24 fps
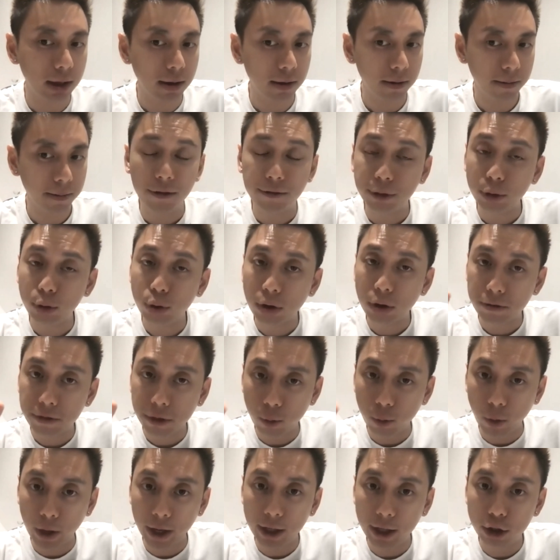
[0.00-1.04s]
A few
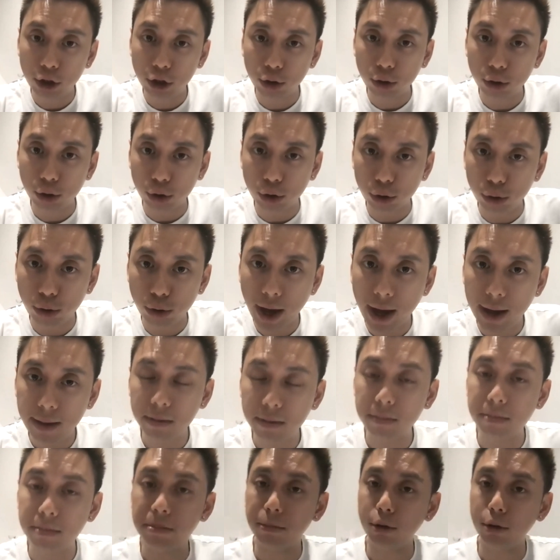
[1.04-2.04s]
different ways you could do that.